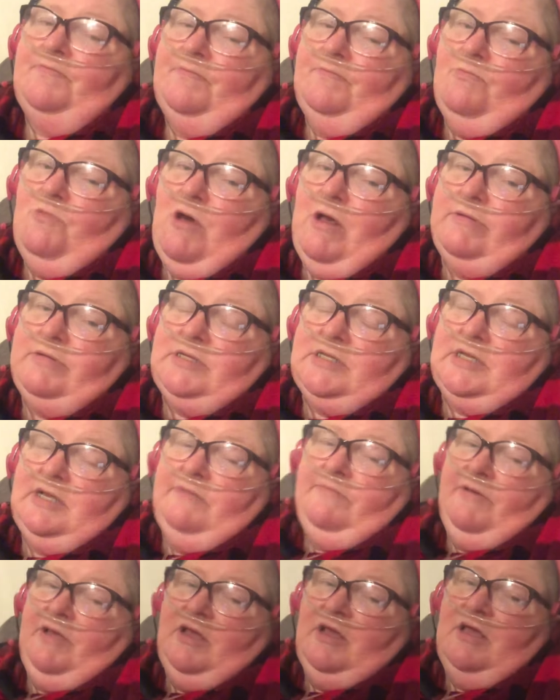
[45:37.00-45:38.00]
while I was
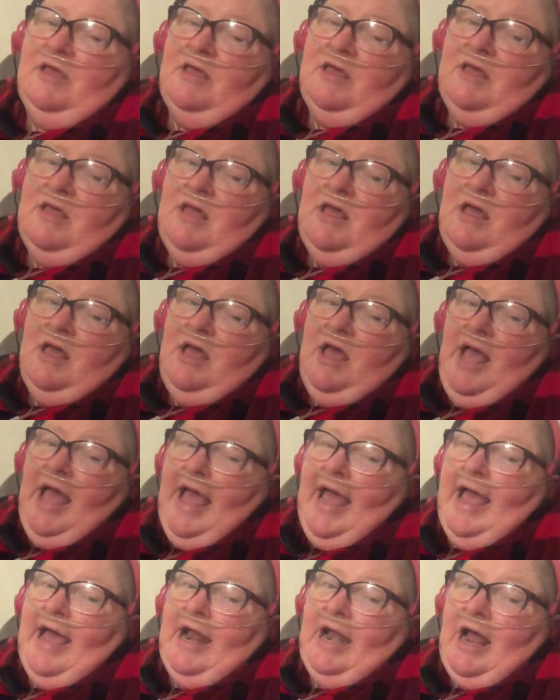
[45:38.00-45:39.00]
sleeping,
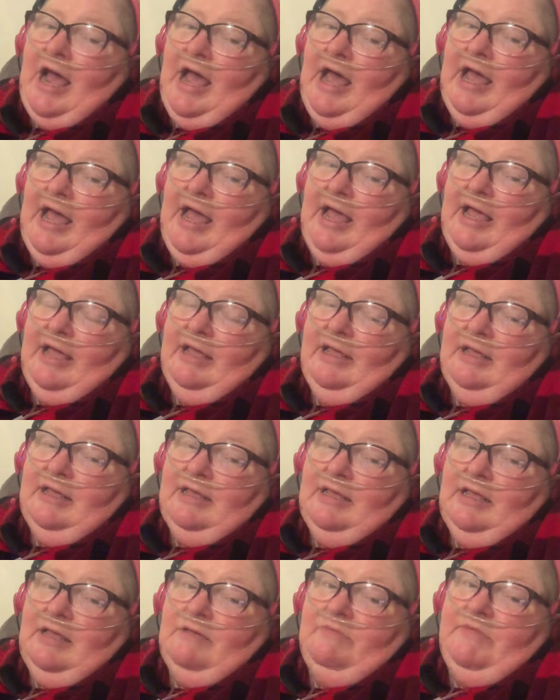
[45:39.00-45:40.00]
and I
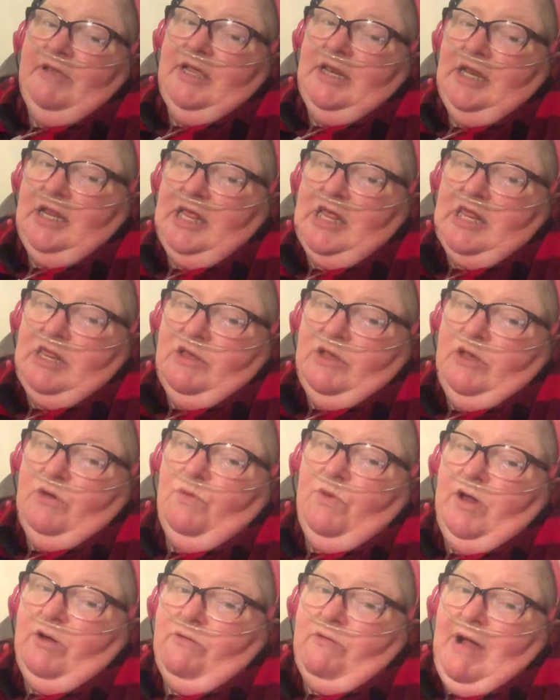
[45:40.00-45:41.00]
immediately
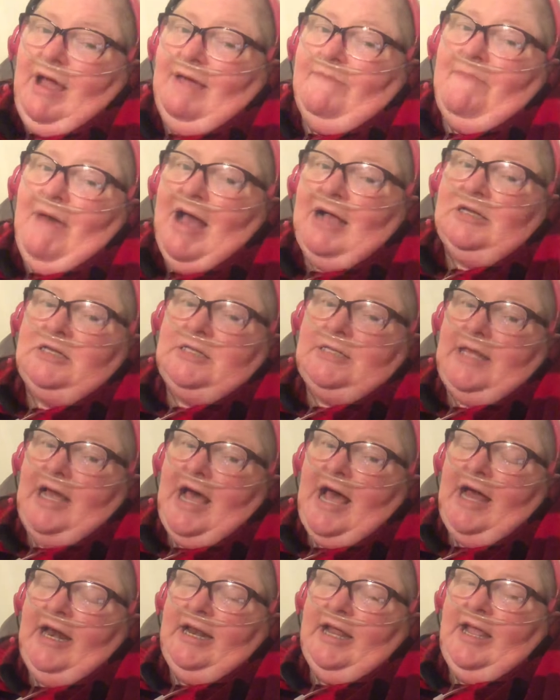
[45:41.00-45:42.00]
went right back to
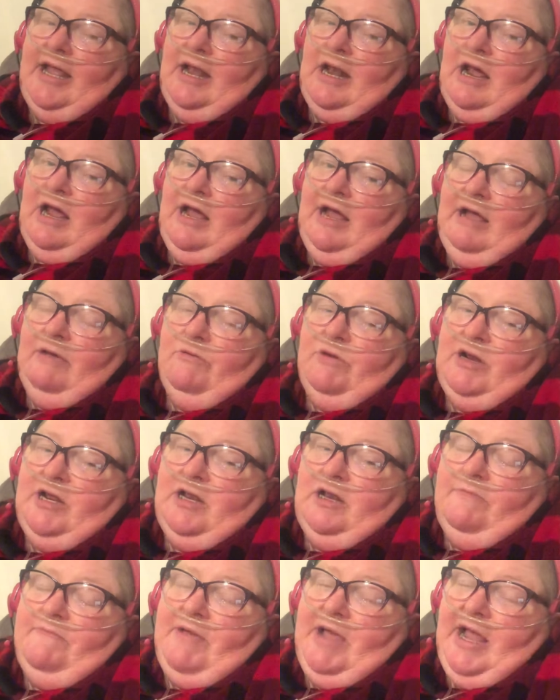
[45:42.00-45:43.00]
that, and I went
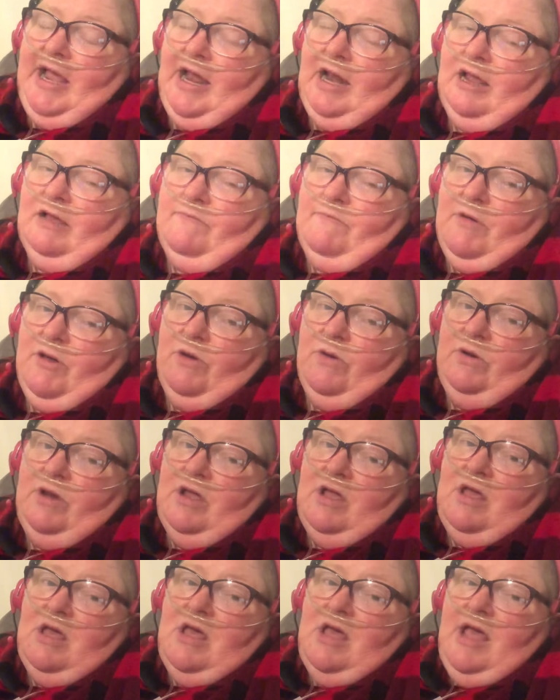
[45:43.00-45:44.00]
into panic mode,
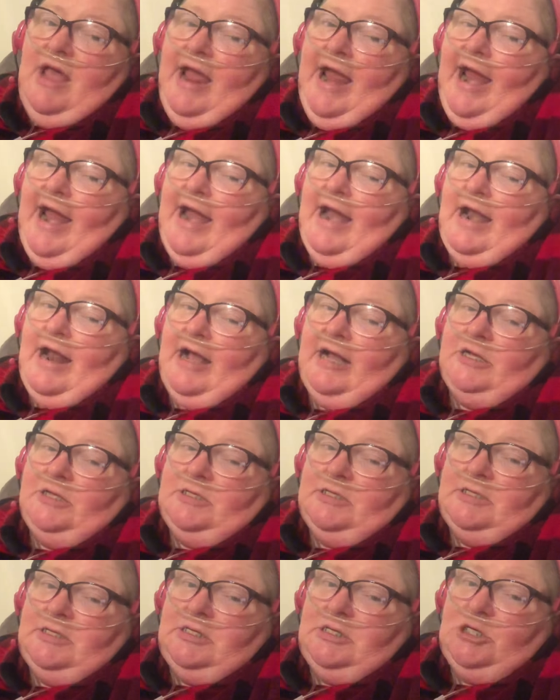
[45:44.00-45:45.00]
and I
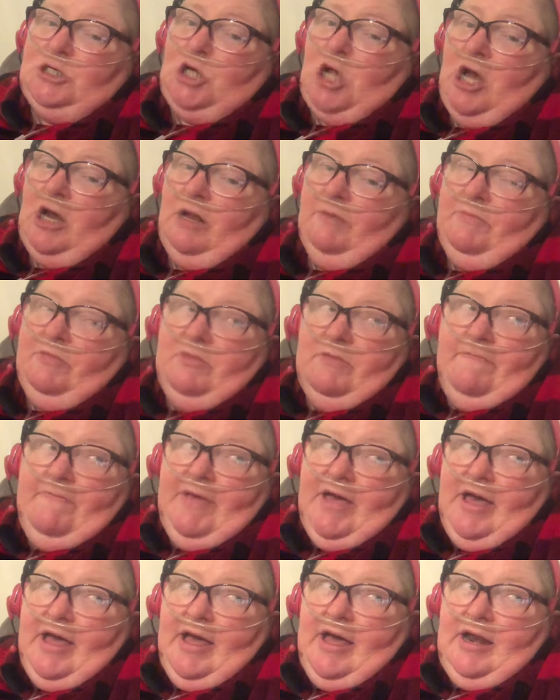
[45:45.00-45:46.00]
shot up in the
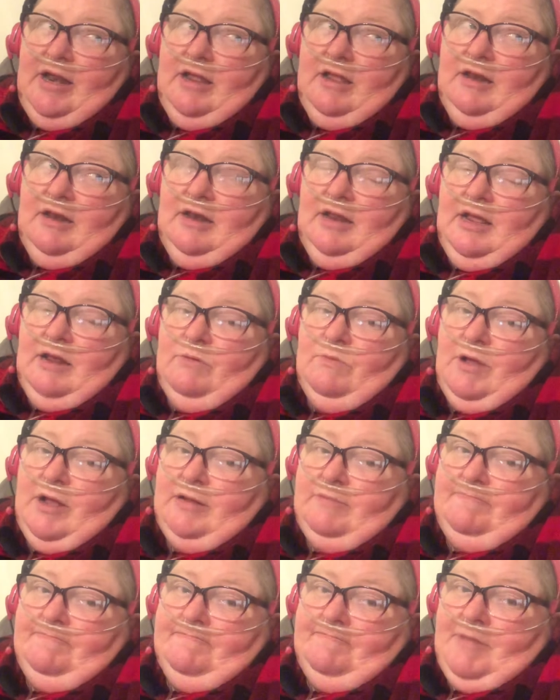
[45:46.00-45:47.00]
bed, and
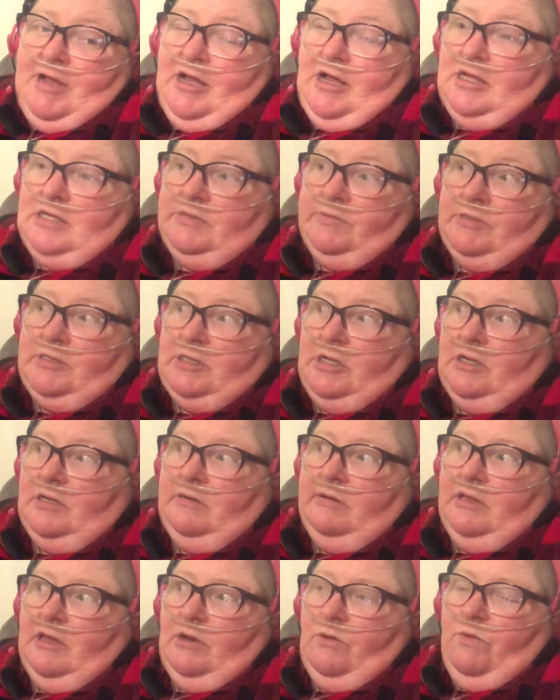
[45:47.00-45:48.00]
my husband's looking
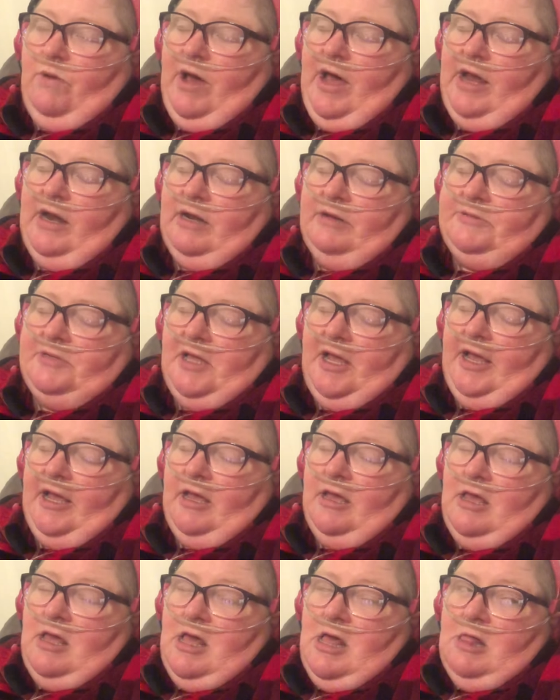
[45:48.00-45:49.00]
at me like, what? And I was like
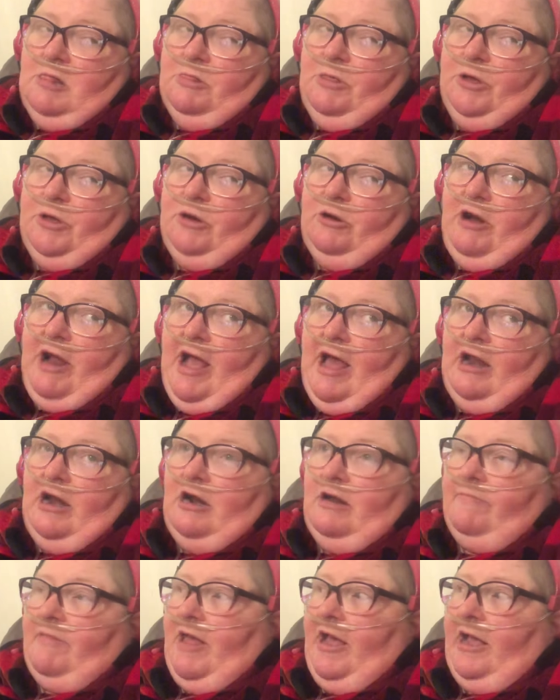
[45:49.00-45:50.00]
looking around,
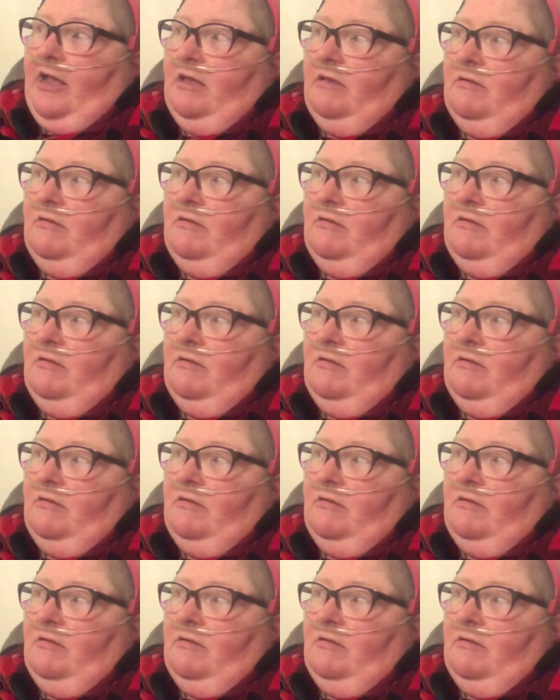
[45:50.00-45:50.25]
and I'm like,